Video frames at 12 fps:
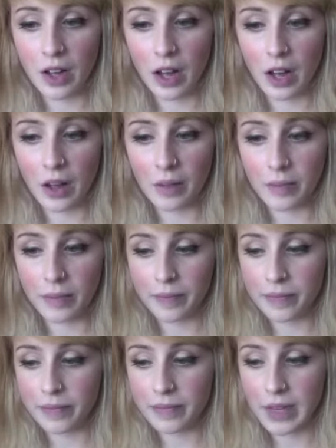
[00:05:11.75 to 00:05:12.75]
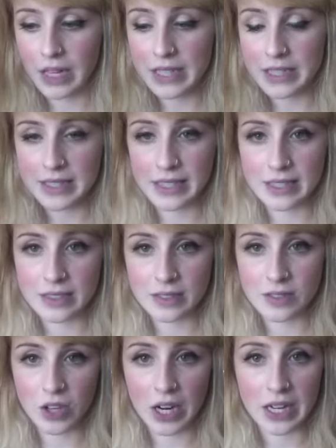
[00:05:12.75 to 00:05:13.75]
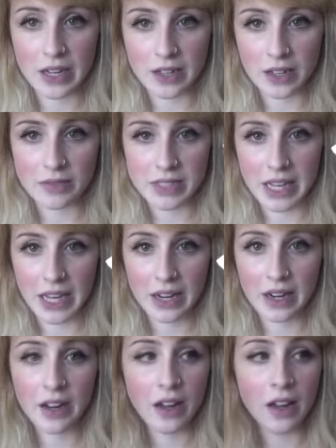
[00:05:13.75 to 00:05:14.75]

I guess less dry of skin,